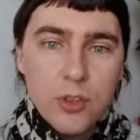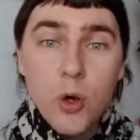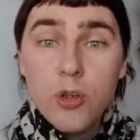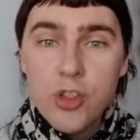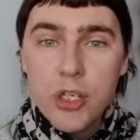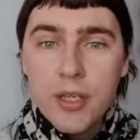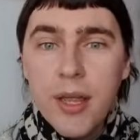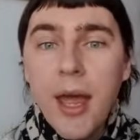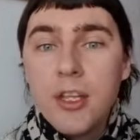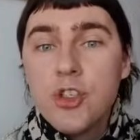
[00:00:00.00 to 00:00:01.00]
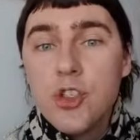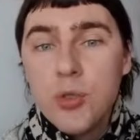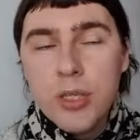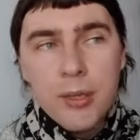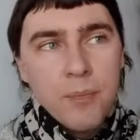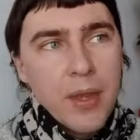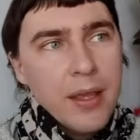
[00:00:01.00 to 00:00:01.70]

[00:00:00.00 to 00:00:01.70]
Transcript: dodging and shooting.